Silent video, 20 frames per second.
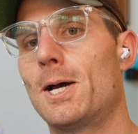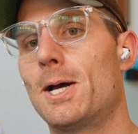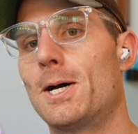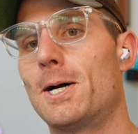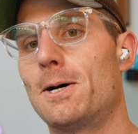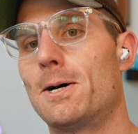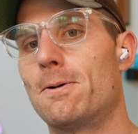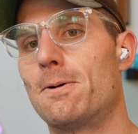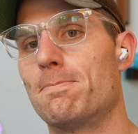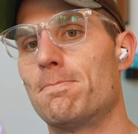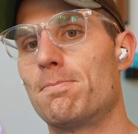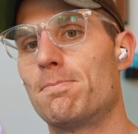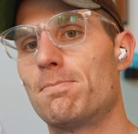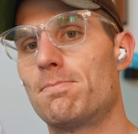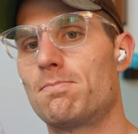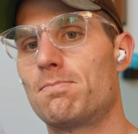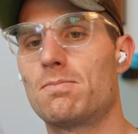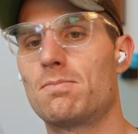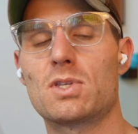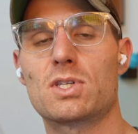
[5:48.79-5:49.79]

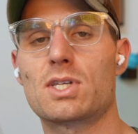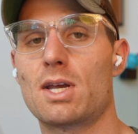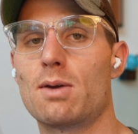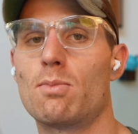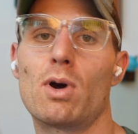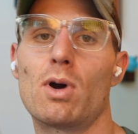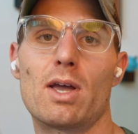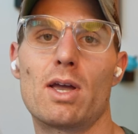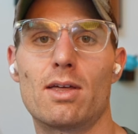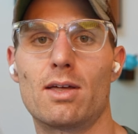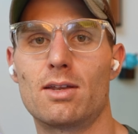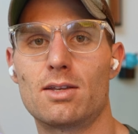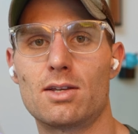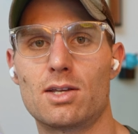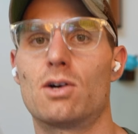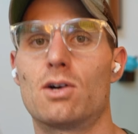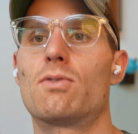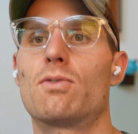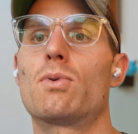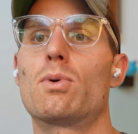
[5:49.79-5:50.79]
Um, the same way that
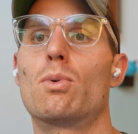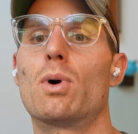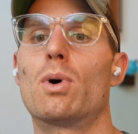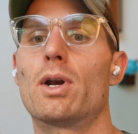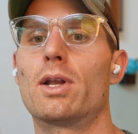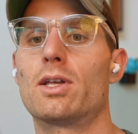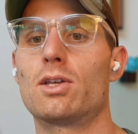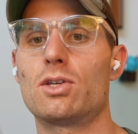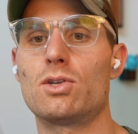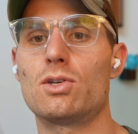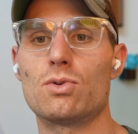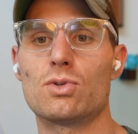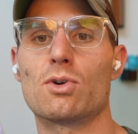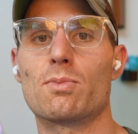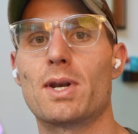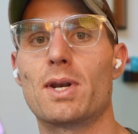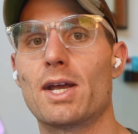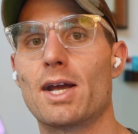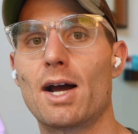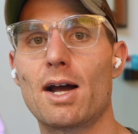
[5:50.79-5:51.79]
you know, if we want to use
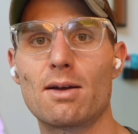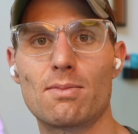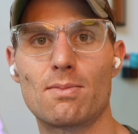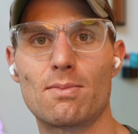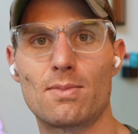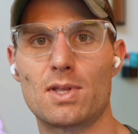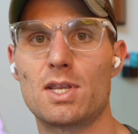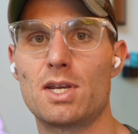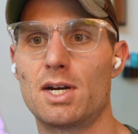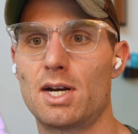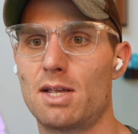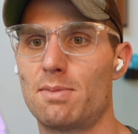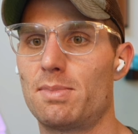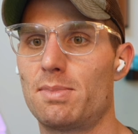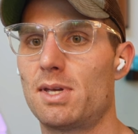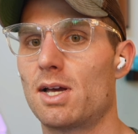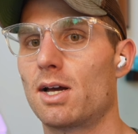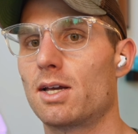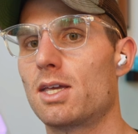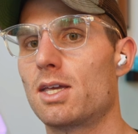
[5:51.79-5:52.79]
OpenAI, we need
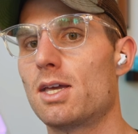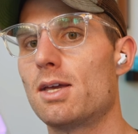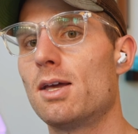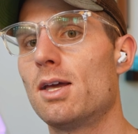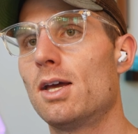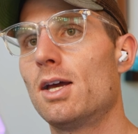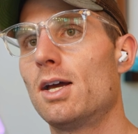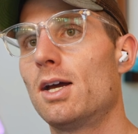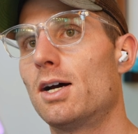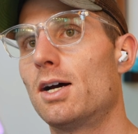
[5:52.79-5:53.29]
an API key.